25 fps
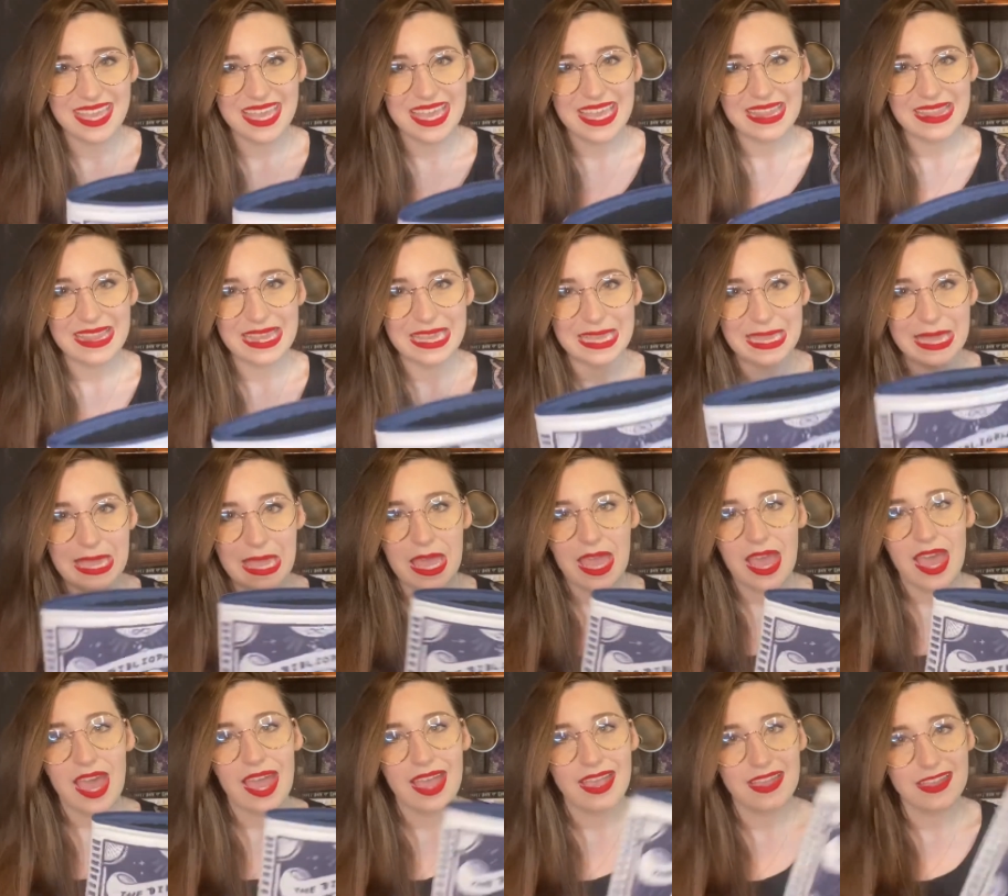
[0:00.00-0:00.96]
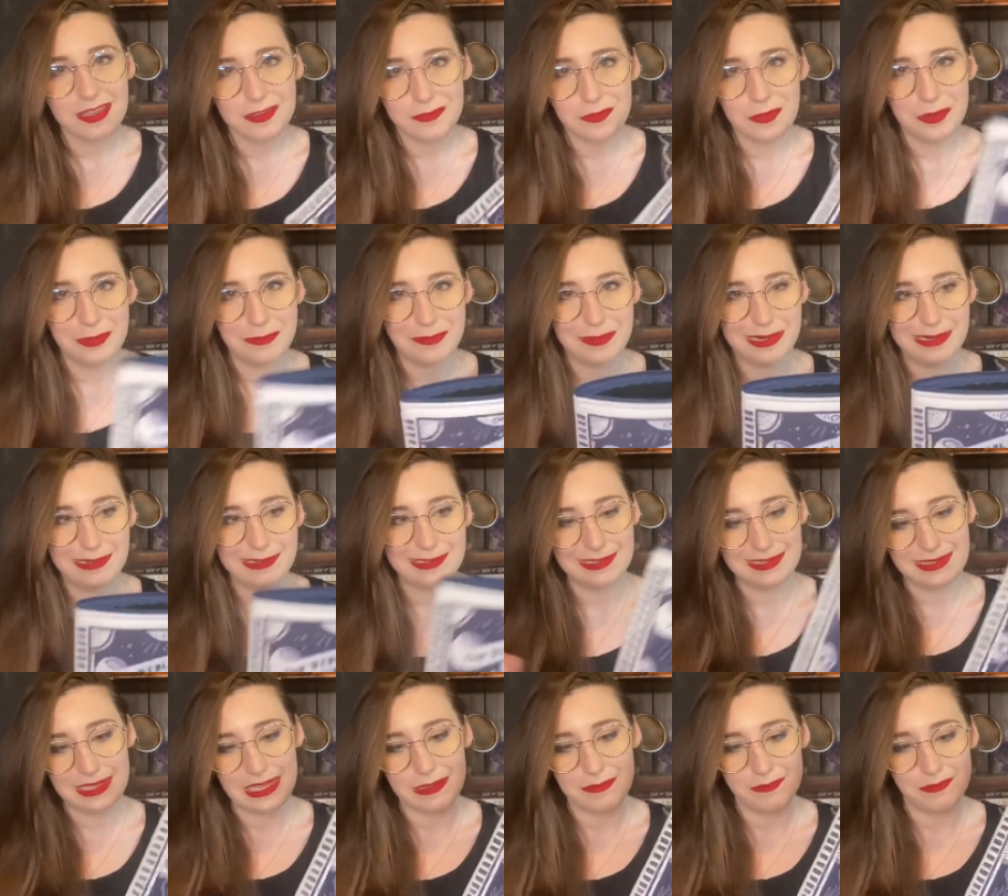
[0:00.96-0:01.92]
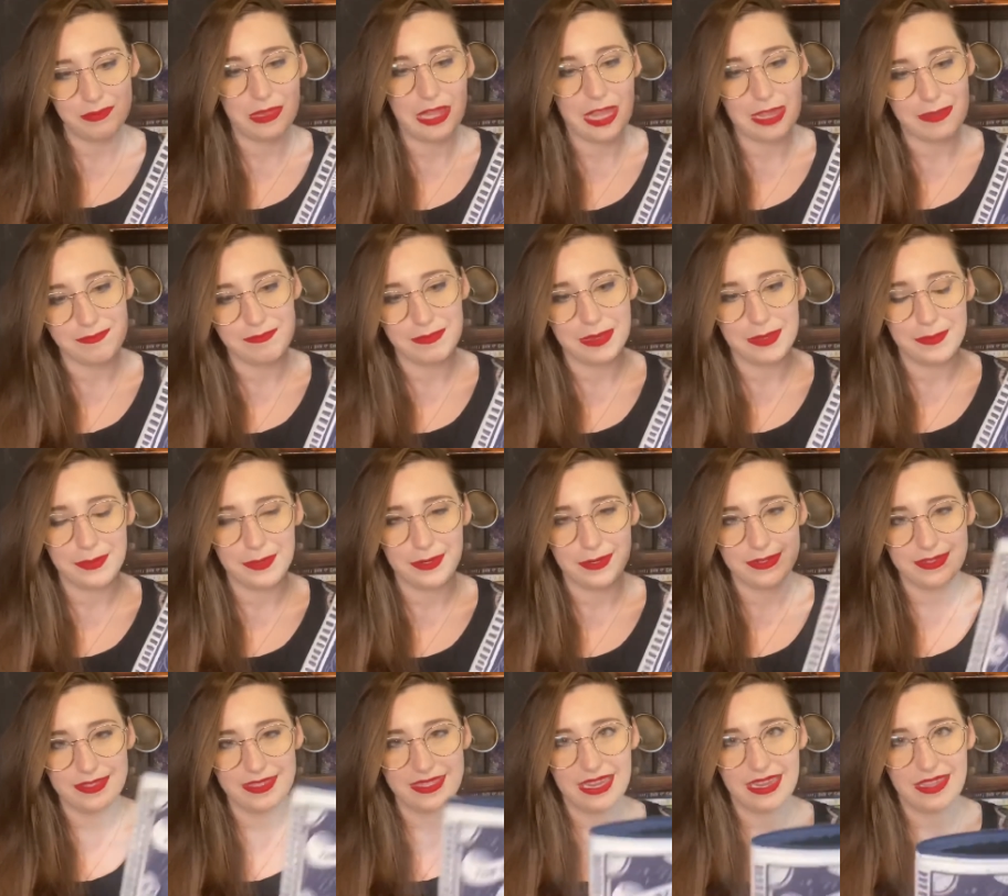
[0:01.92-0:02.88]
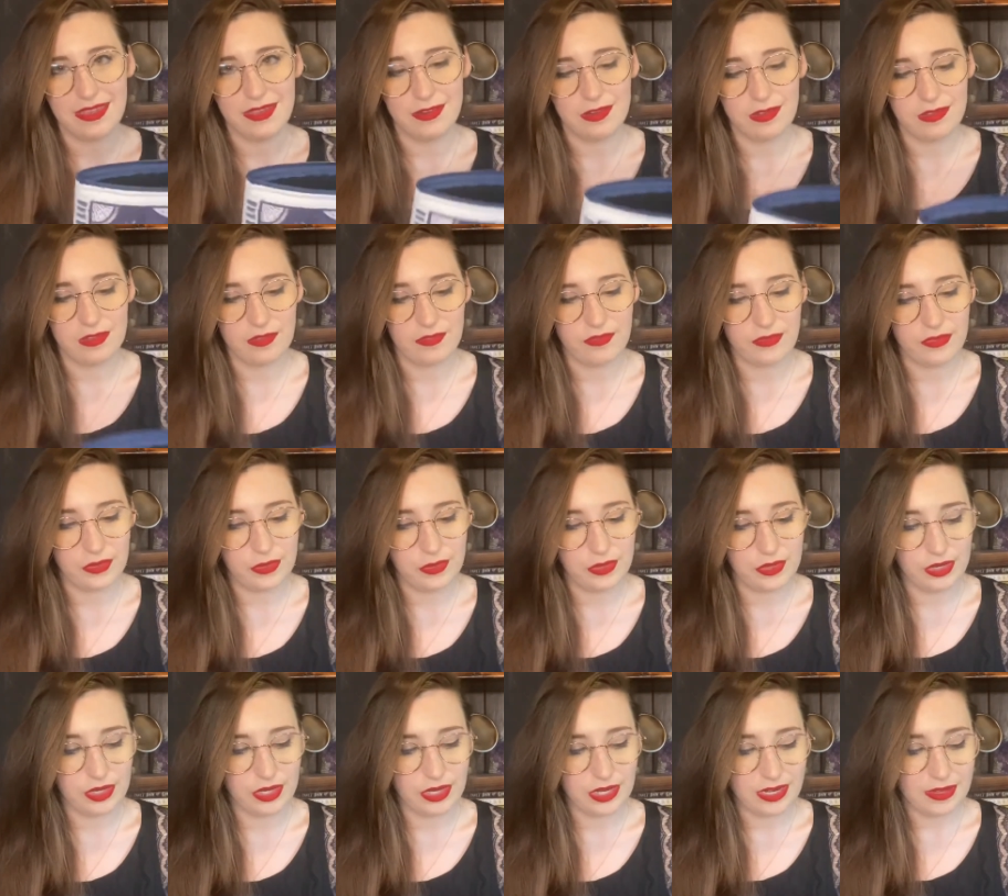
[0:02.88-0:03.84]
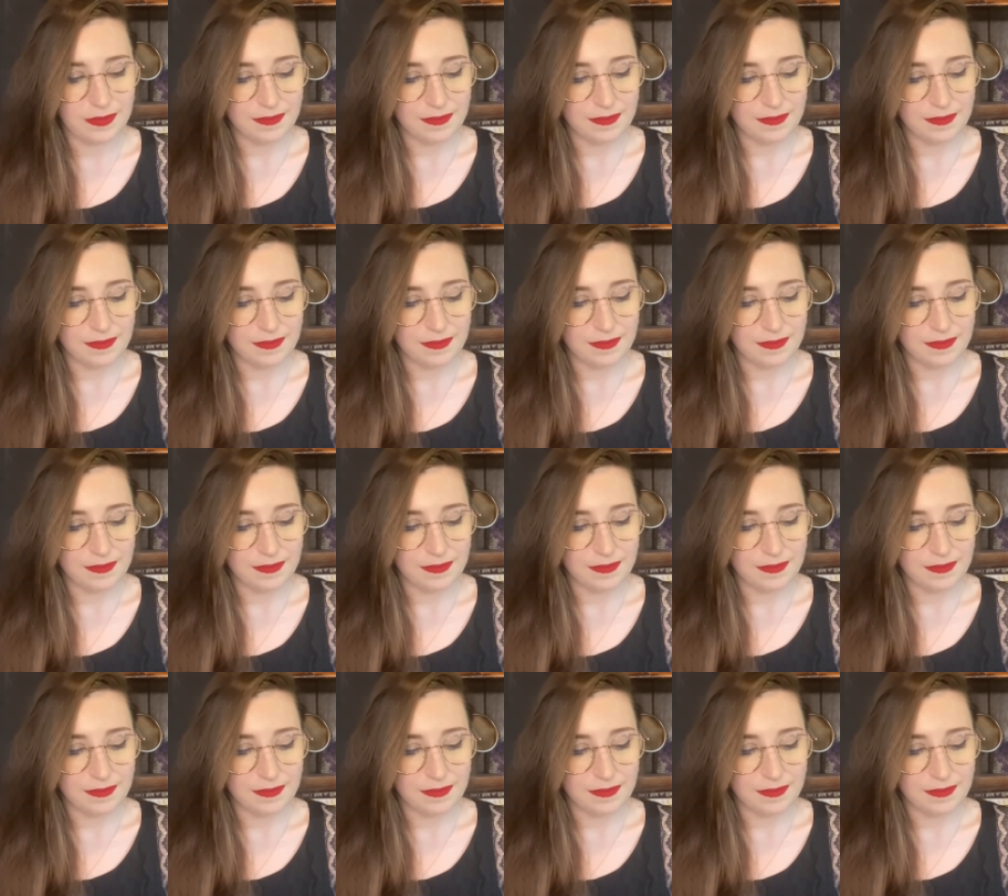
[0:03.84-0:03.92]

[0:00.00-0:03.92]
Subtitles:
Like, I come home and I just like plop my purse down on the floor,